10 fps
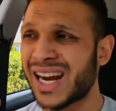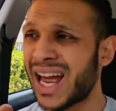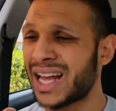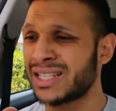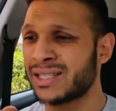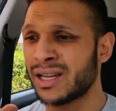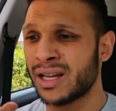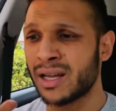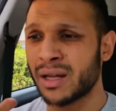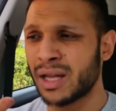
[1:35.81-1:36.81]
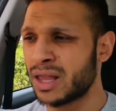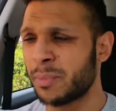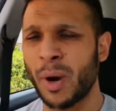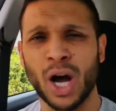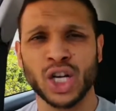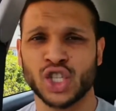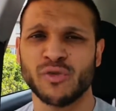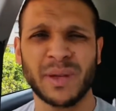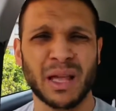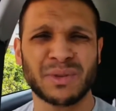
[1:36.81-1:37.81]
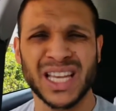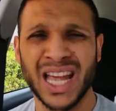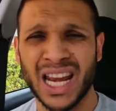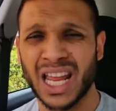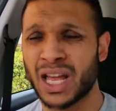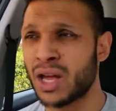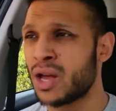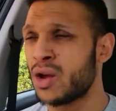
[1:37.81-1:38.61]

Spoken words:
and in the past you've been able to hit it